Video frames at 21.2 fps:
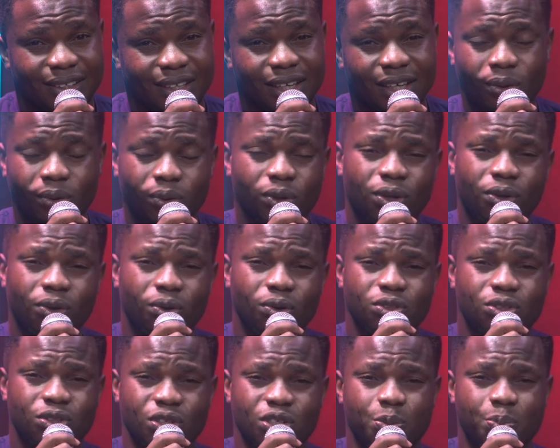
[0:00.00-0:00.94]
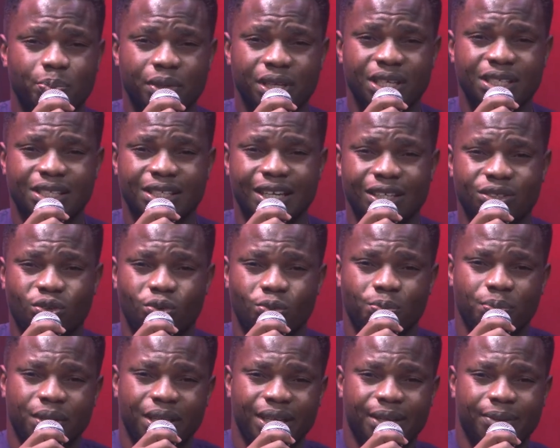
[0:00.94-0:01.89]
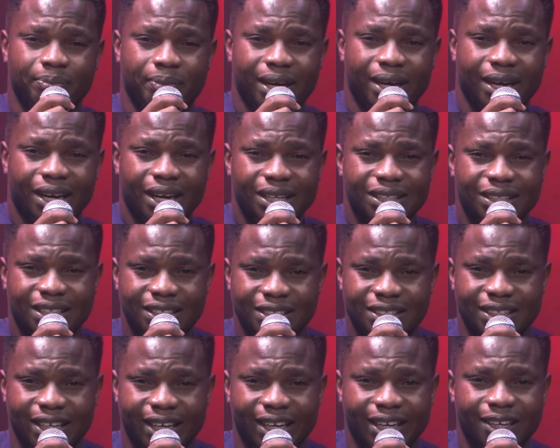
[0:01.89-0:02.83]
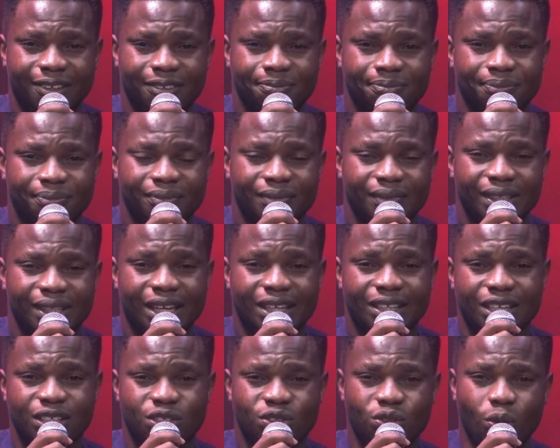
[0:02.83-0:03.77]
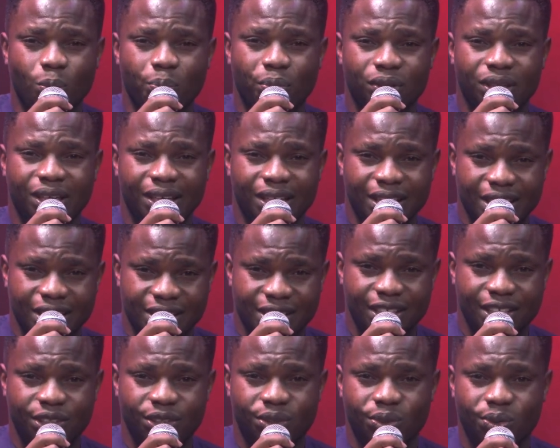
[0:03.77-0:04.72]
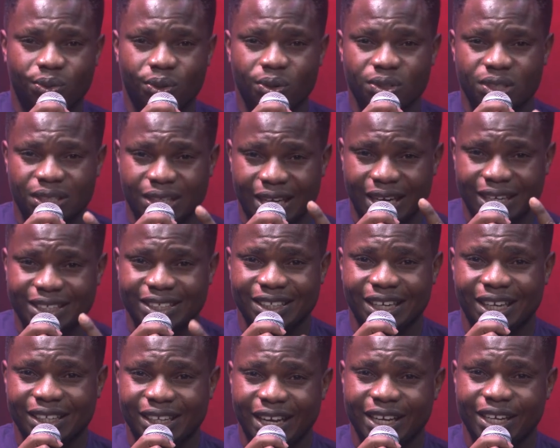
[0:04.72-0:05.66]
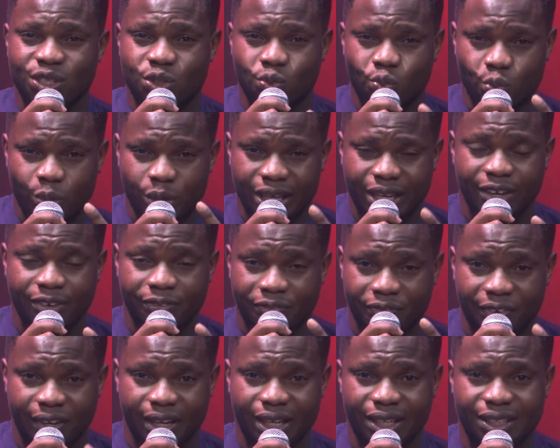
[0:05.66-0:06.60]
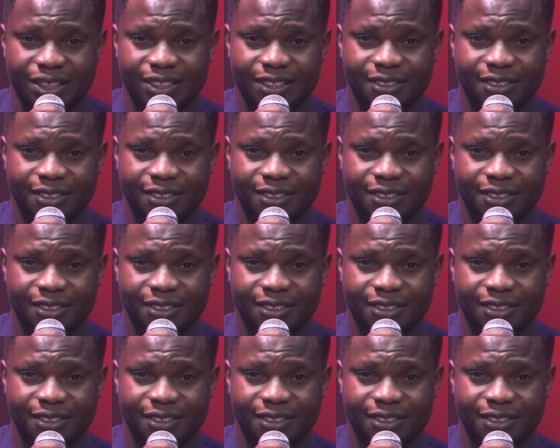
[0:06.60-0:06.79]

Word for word: The Holy Ghost just ministered to me in my heart this day that there's somebody listening to us right now that is weak in faith.